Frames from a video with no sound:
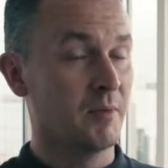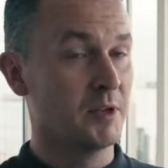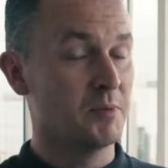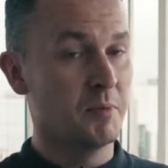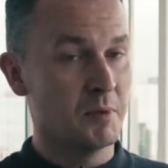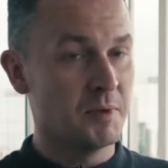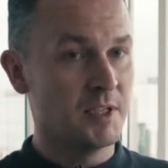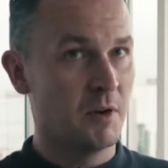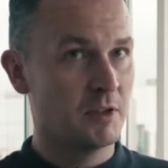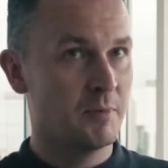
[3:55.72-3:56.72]
which we
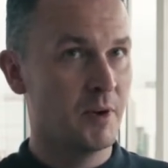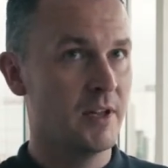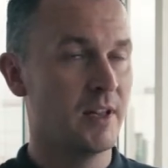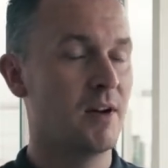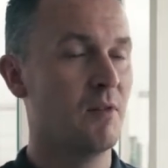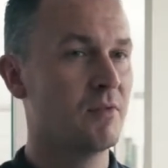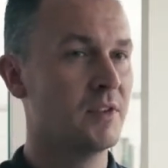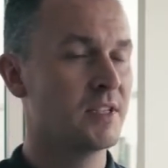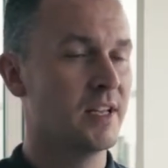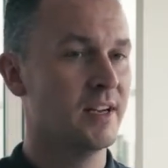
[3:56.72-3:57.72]
talked about in the
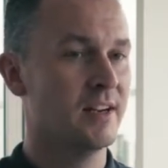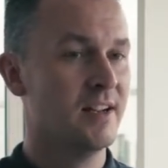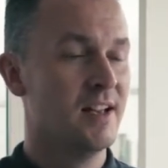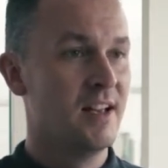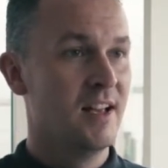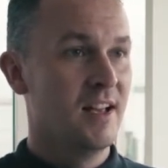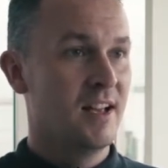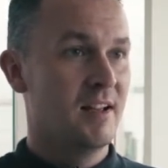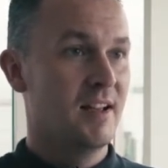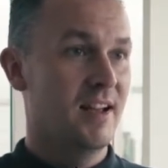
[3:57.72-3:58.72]
conference there,
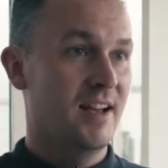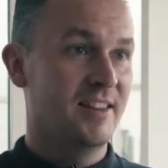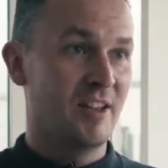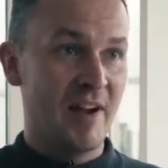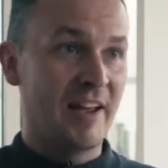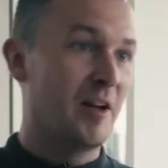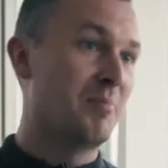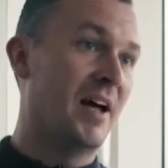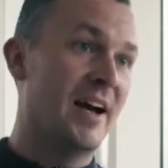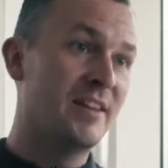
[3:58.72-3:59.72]
directly
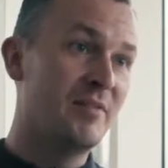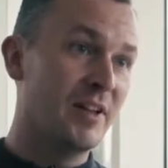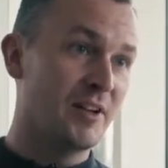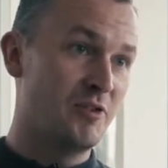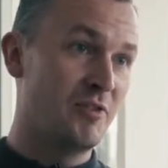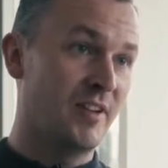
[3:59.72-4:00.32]
applied the Velux roof